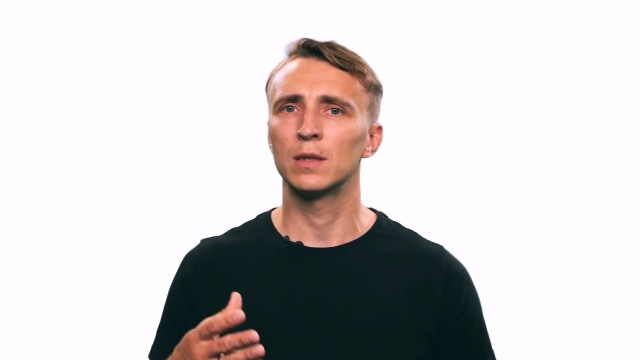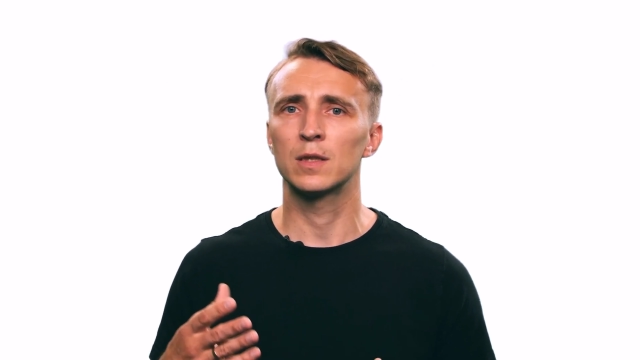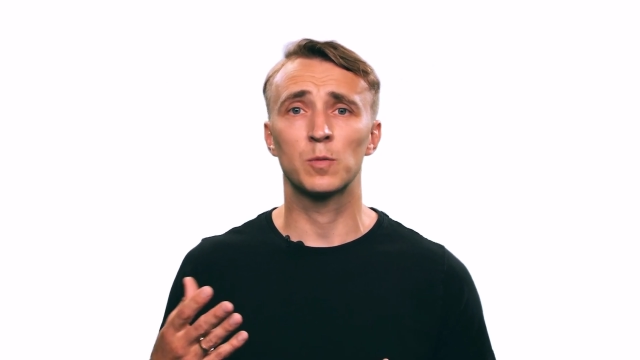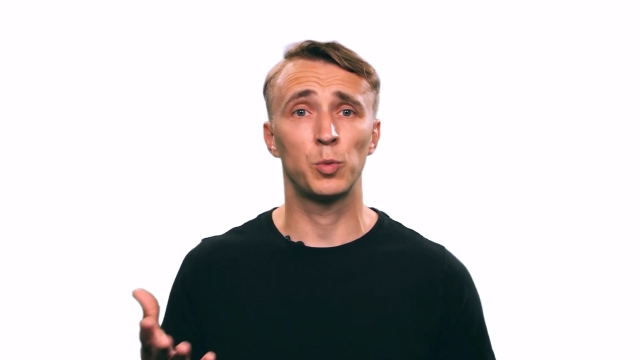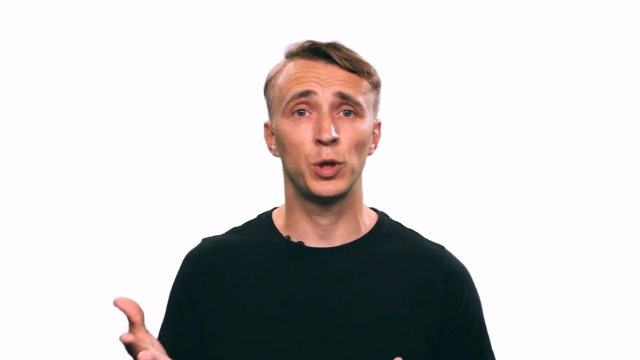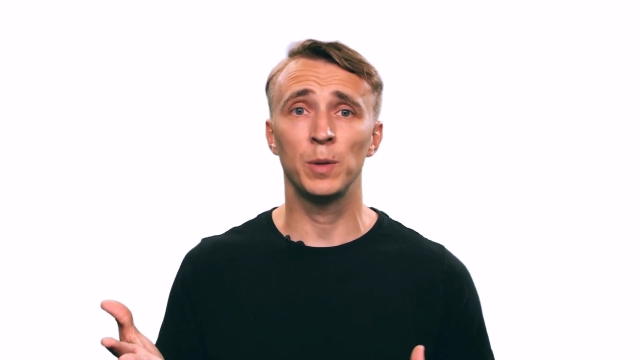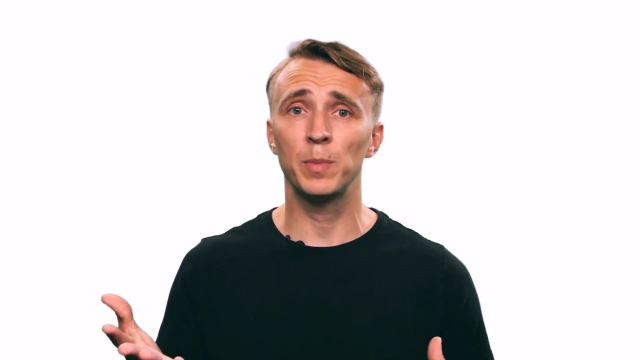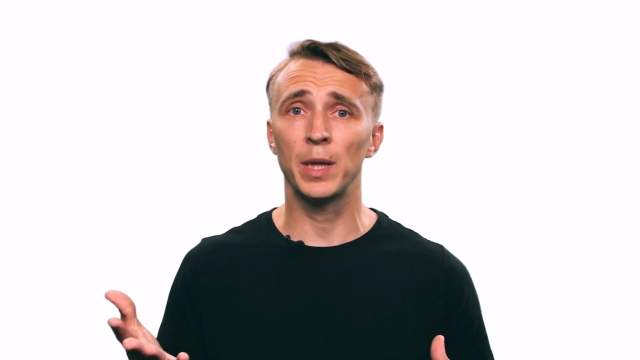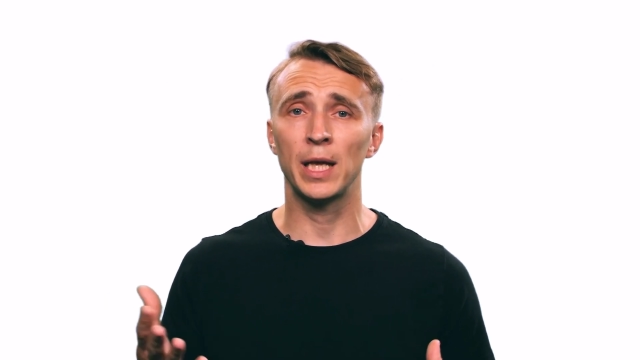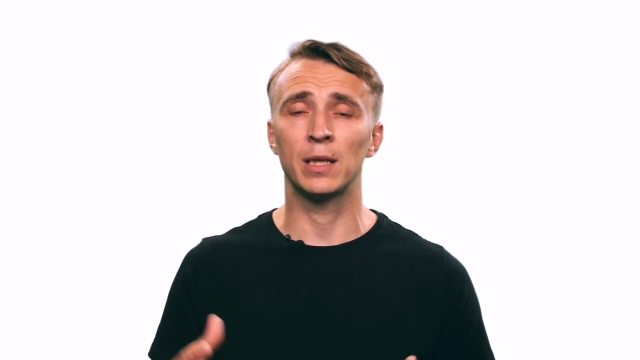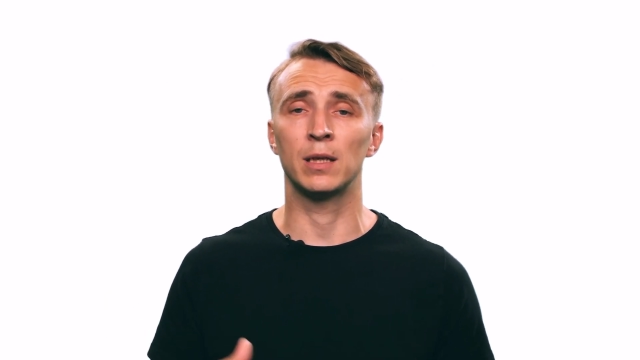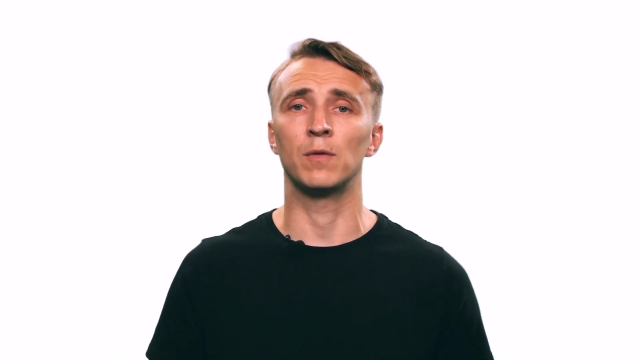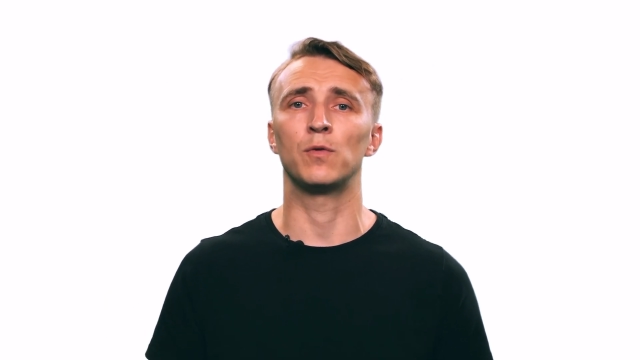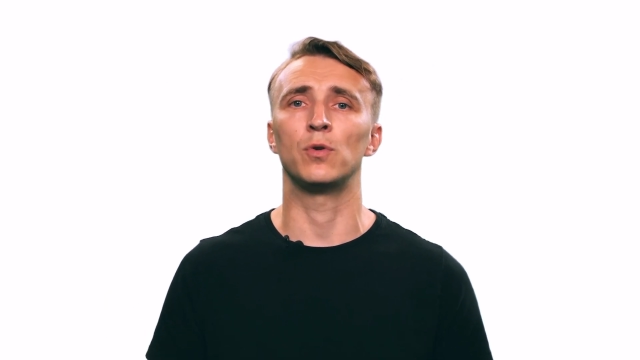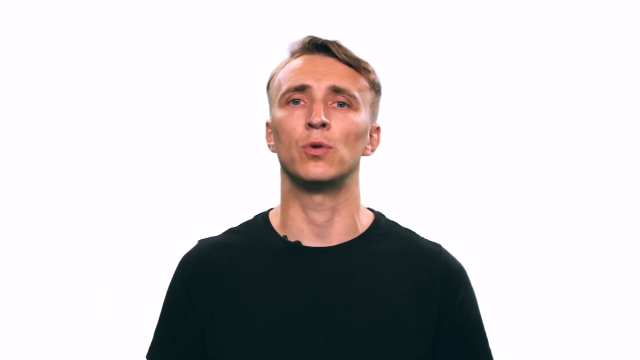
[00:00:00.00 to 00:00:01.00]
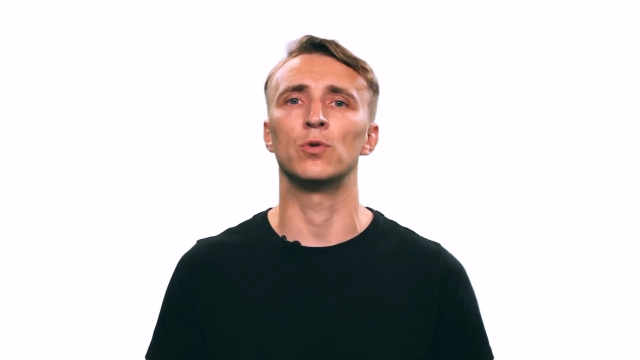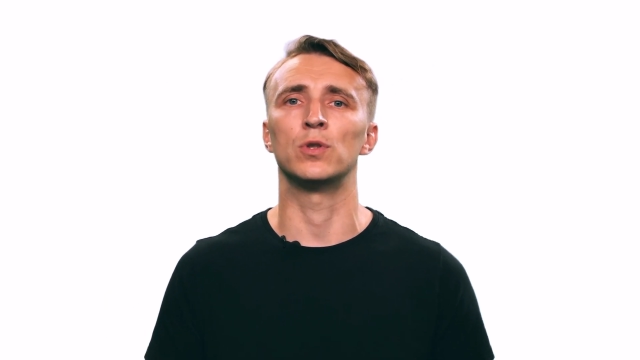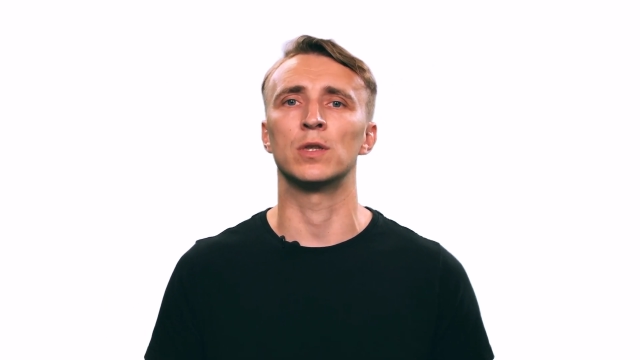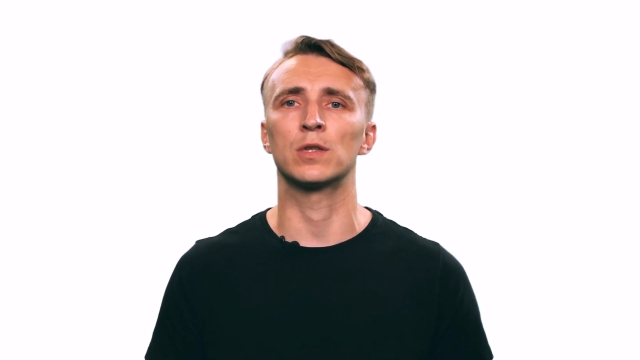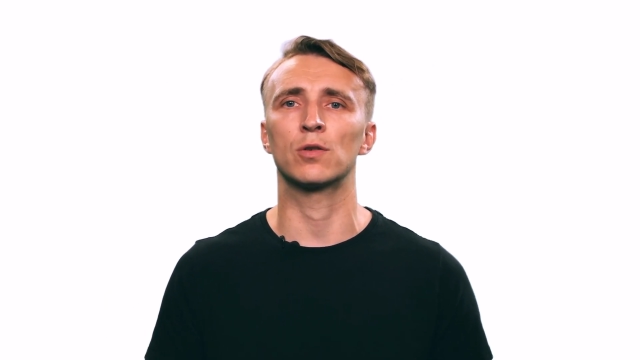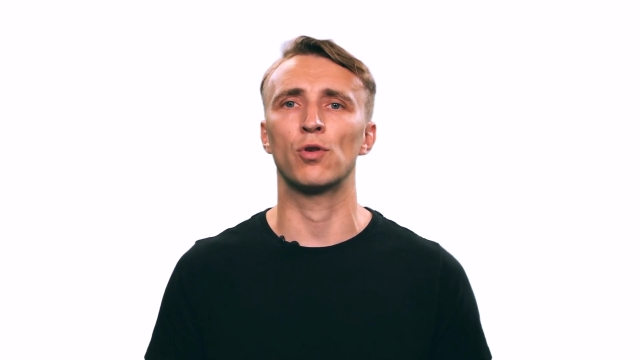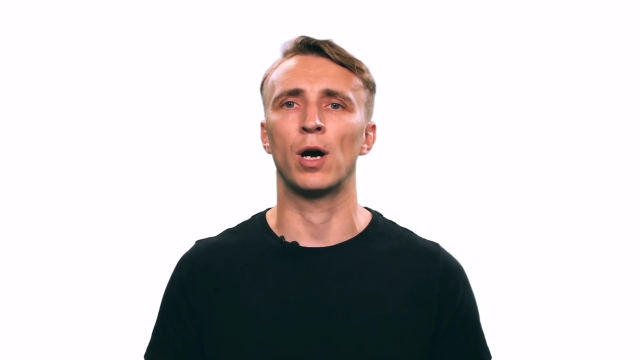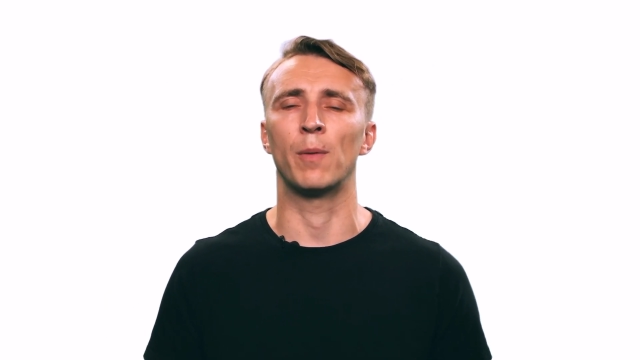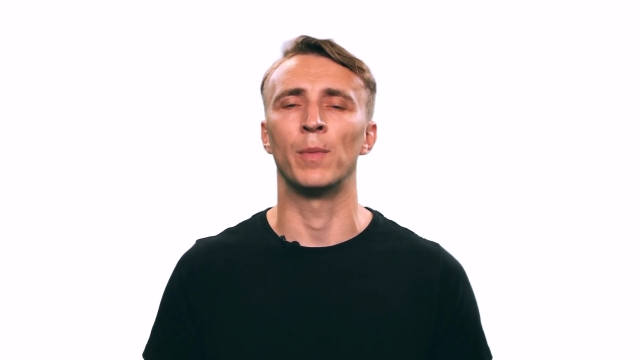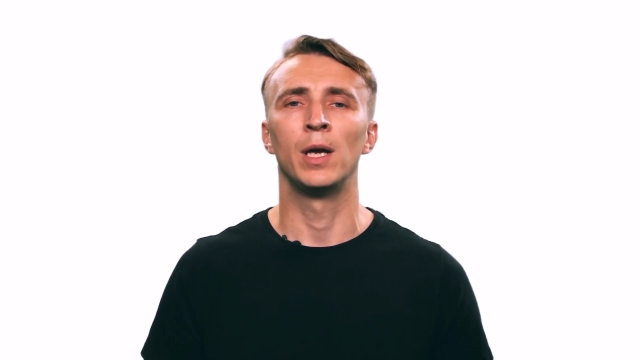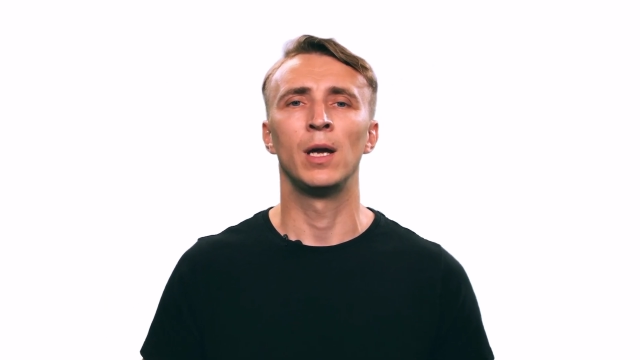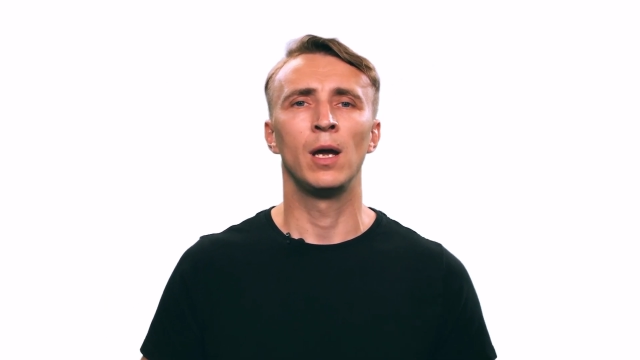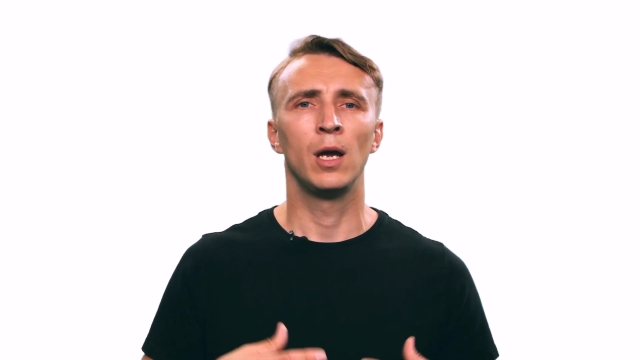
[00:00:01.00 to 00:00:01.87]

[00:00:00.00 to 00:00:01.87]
sprint planning if you're using Scrum,